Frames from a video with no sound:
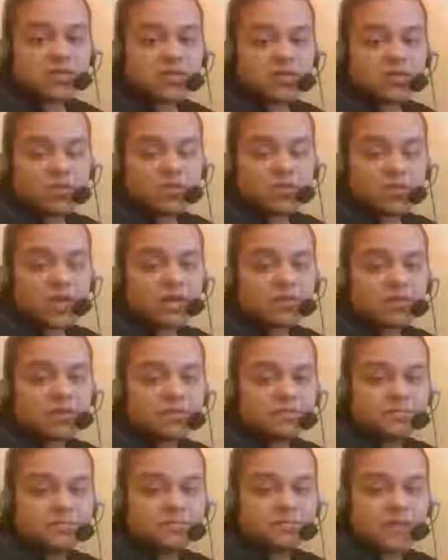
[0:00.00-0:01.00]
outside of your mind?
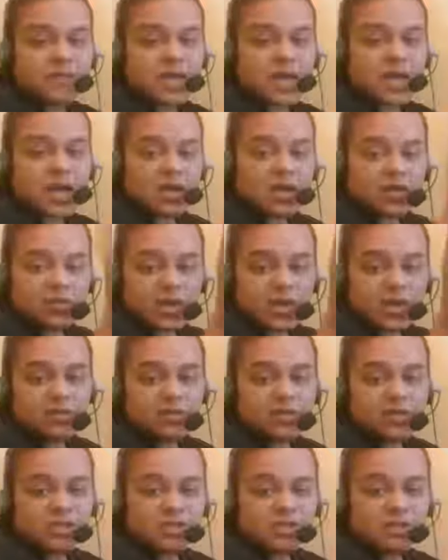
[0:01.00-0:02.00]
How do you
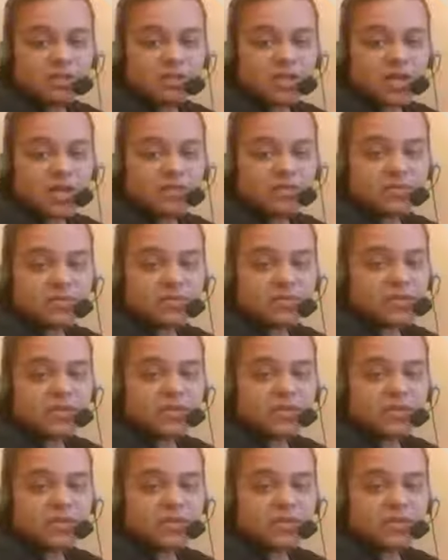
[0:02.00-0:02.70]
answer the issue of solipsism?